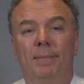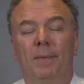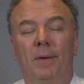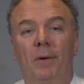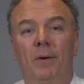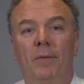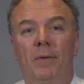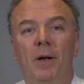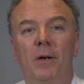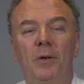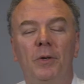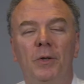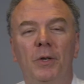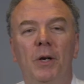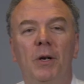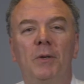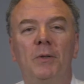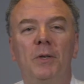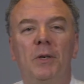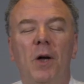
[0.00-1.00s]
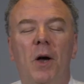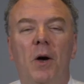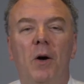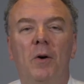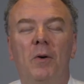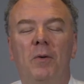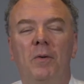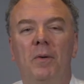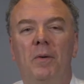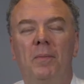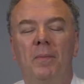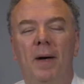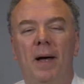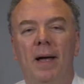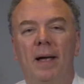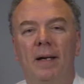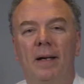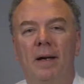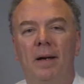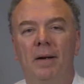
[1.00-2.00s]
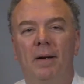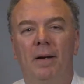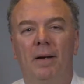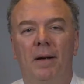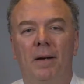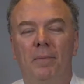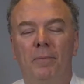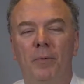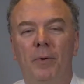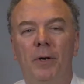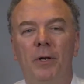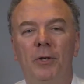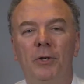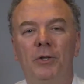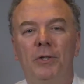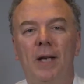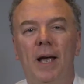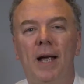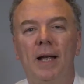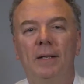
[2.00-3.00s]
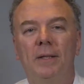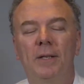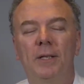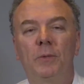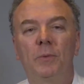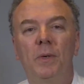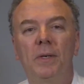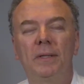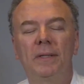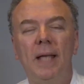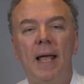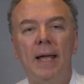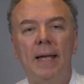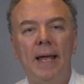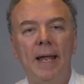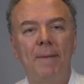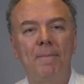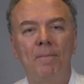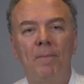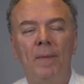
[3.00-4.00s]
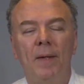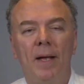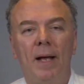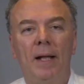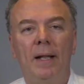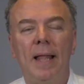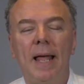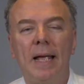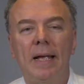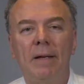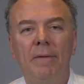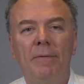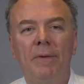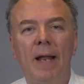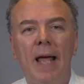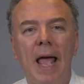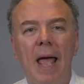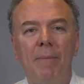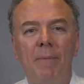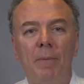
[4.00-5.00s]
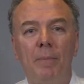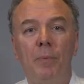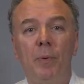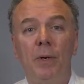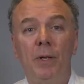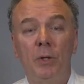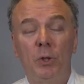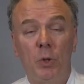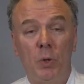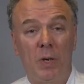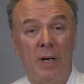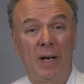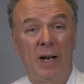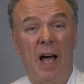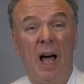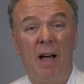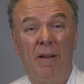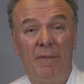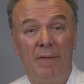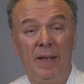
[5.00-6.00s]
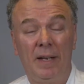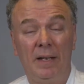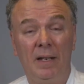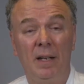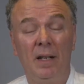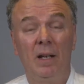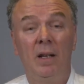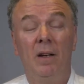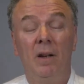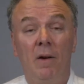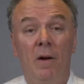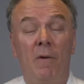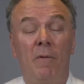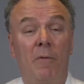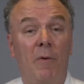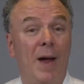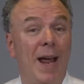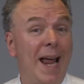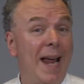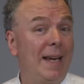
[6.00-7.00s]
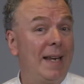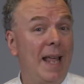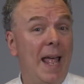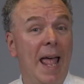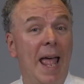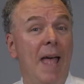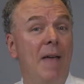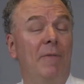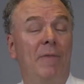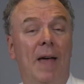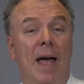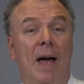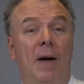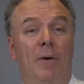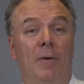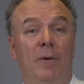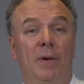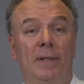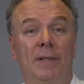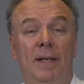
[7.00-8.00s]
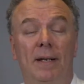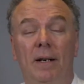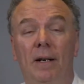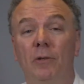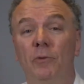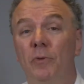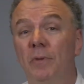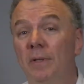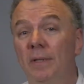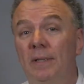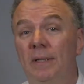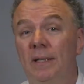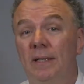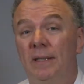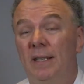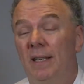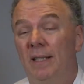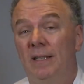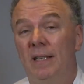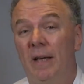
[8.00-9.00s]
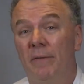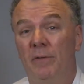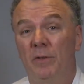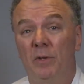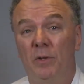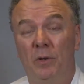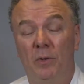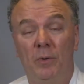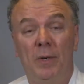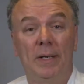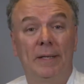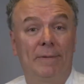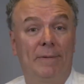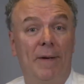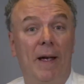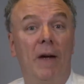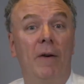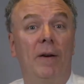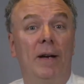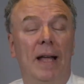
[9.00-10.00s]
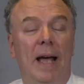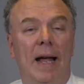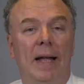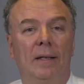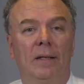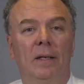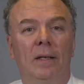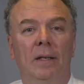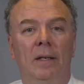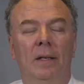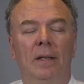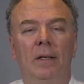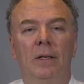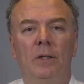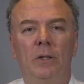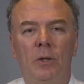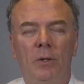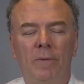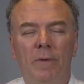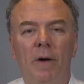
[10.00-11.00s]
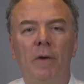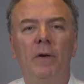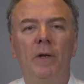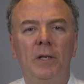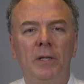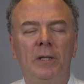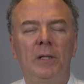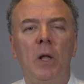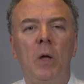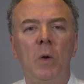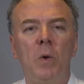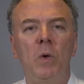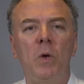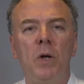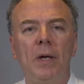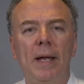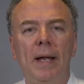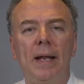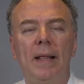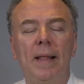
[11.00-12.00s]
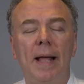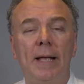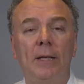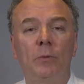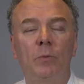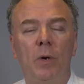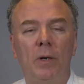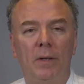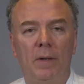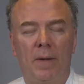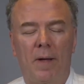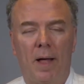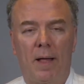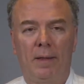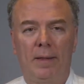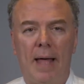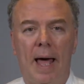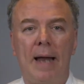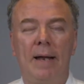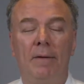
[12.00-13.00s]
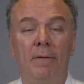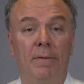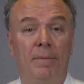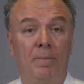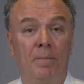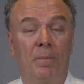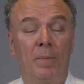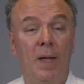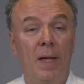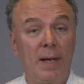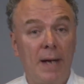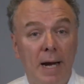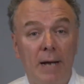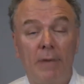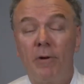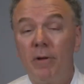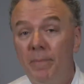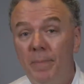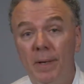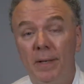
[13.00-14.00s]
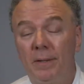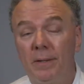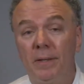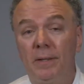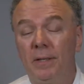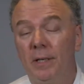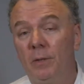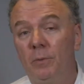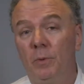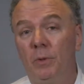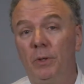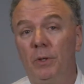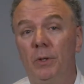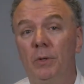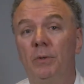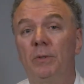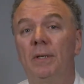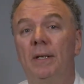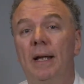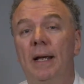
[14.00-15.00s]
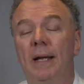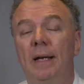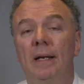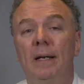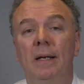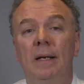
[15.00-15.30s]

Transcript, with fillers: over 100 years ago by a, a British scientist was taking a leg of lamb and put it into an oven for eight and a half hours at 167 degrees Fahrenheit. So very slow cooking, and that's what a lot of catering businesses will use today.